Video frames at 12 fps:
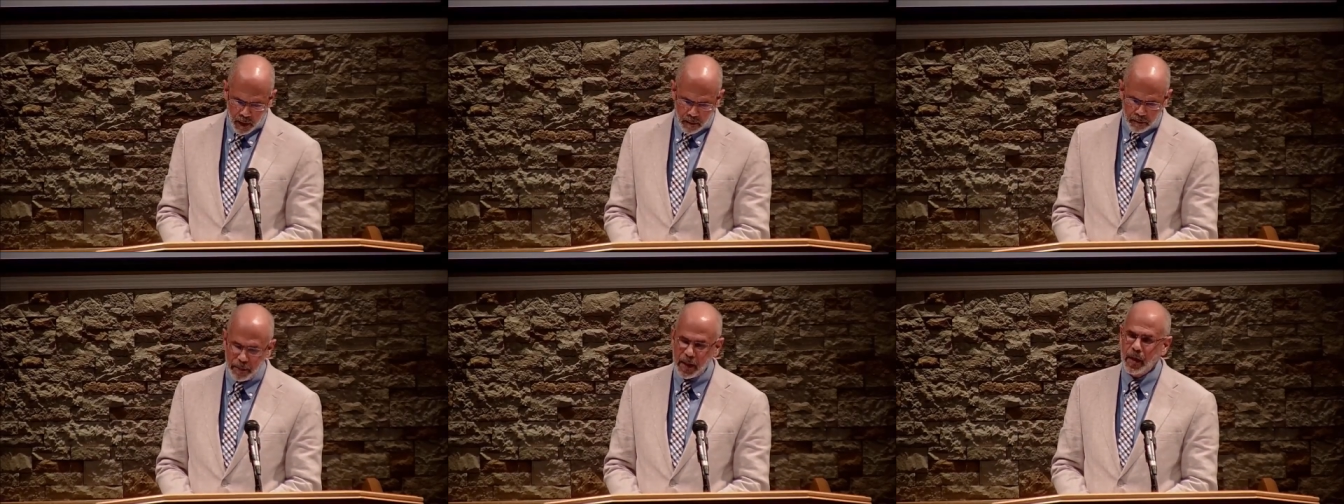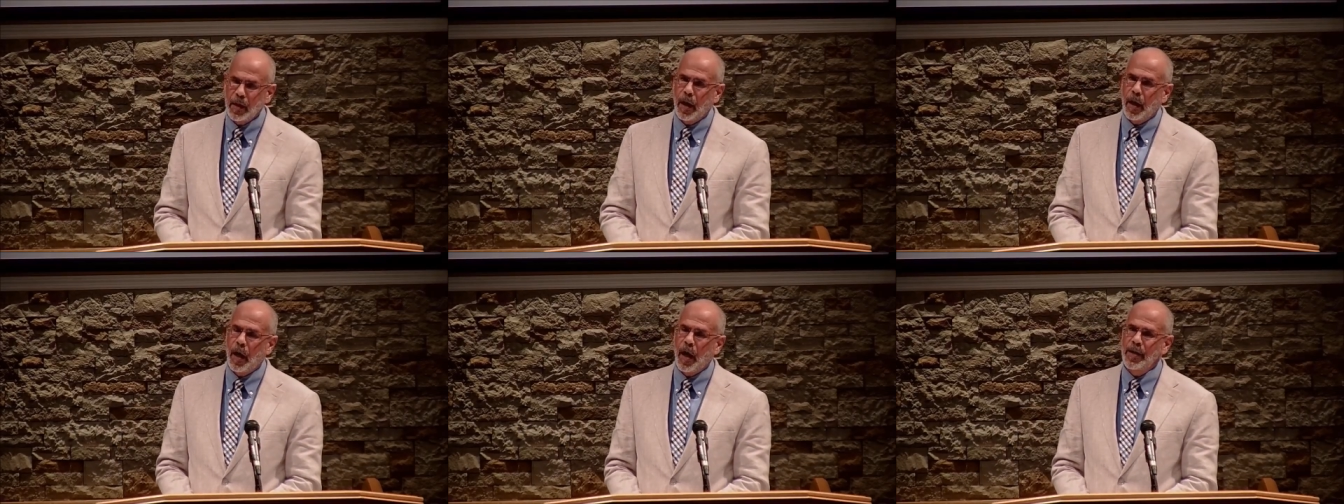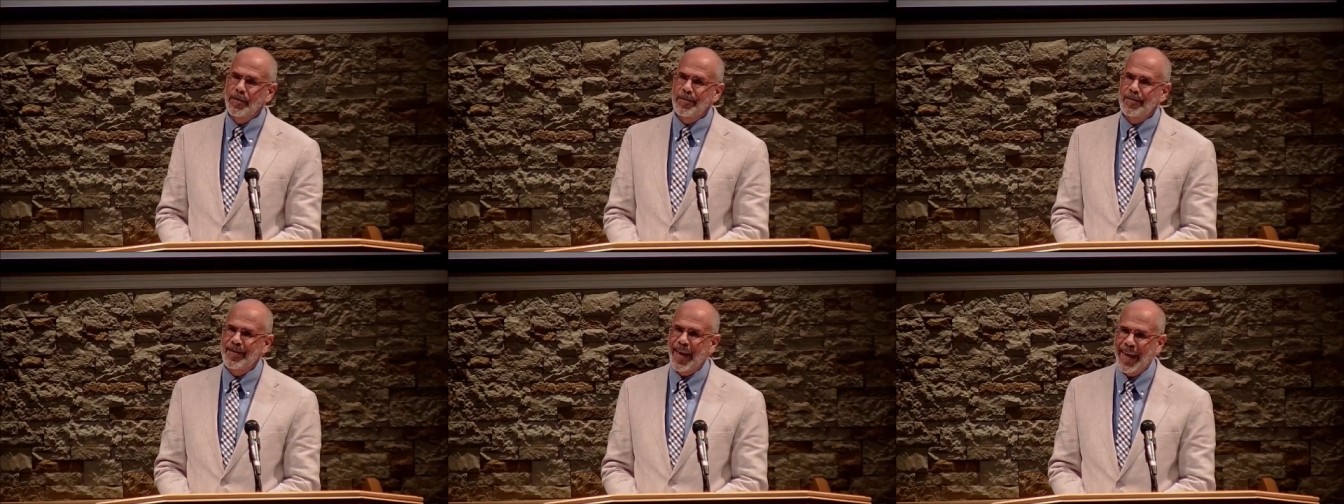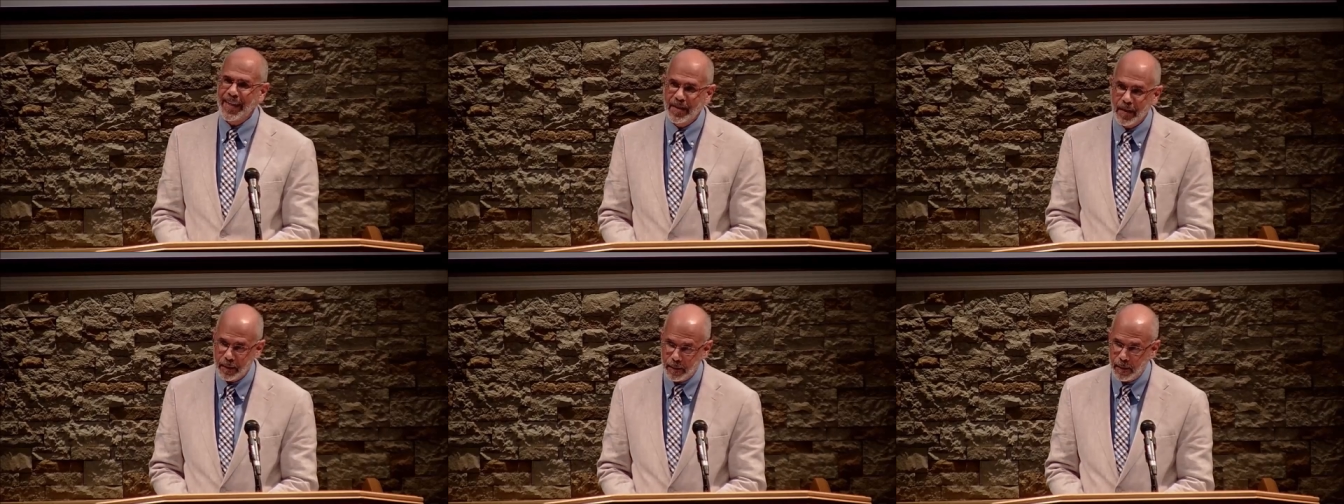be
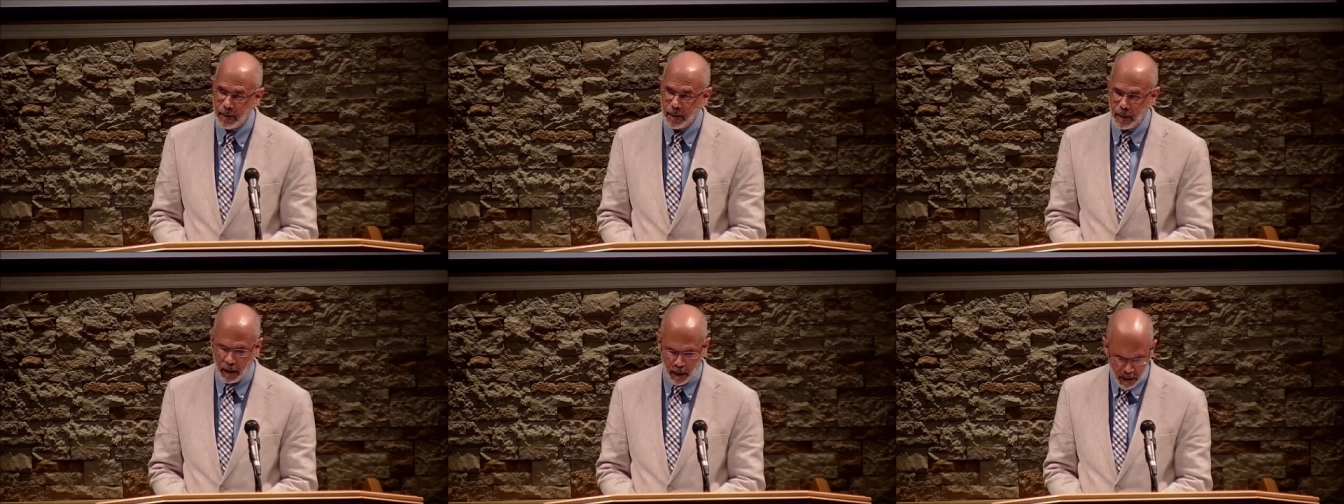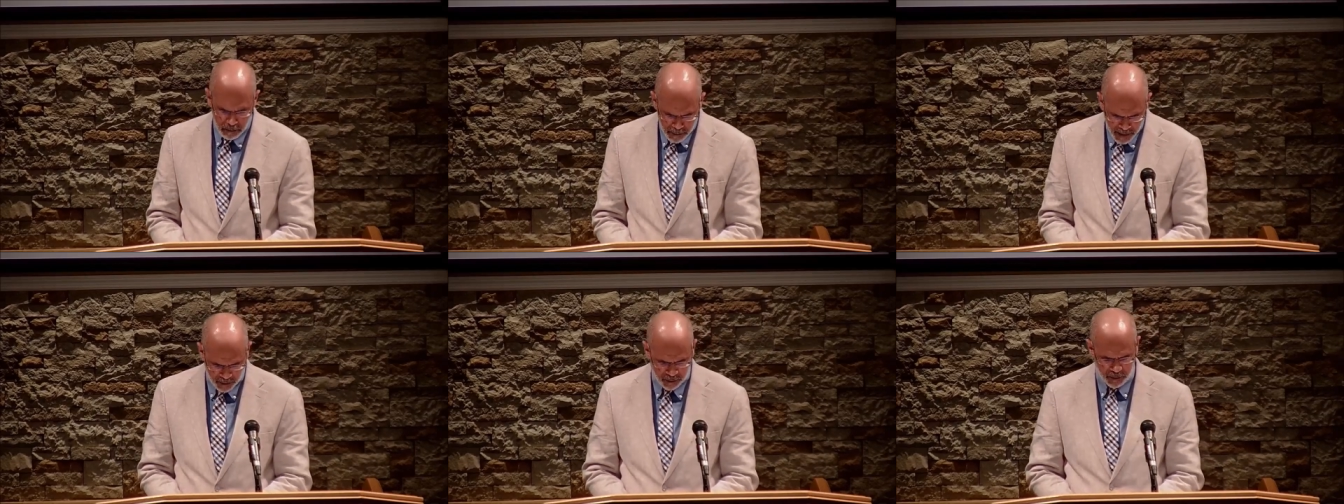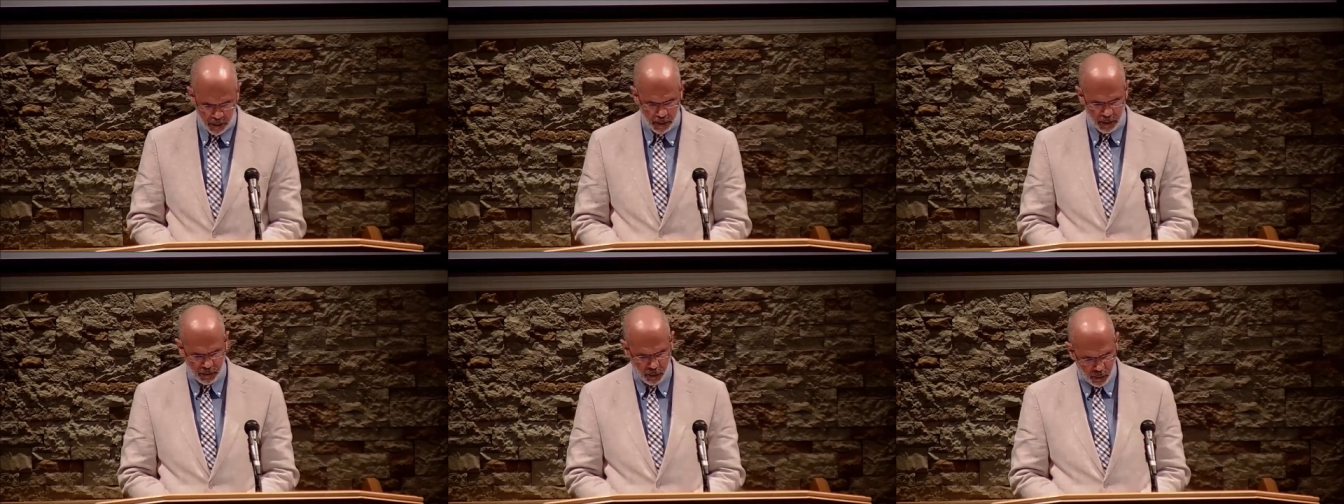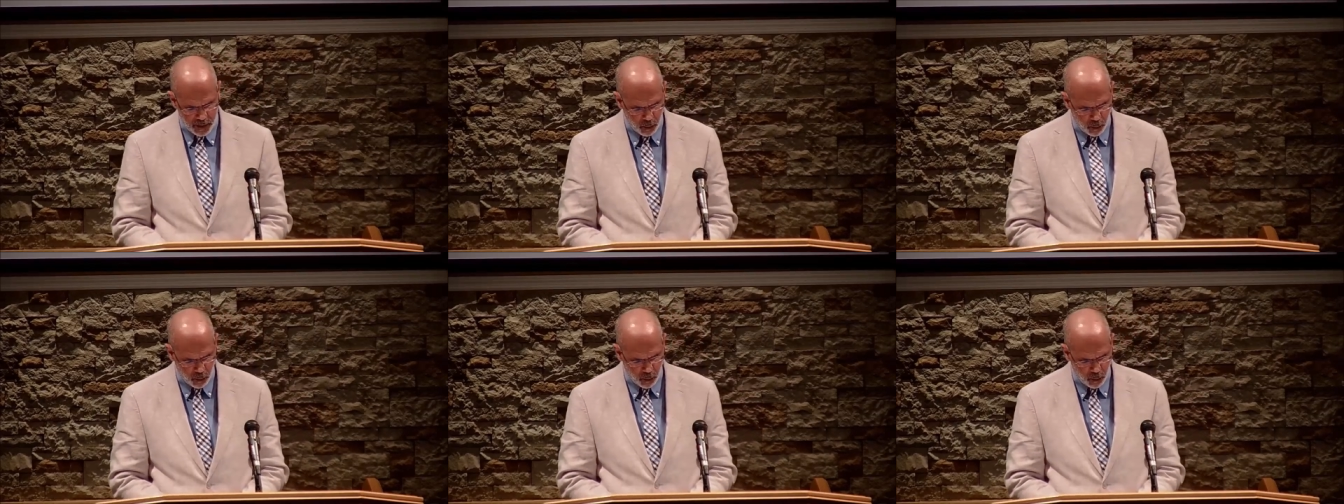untainted. Unmixed is the Greek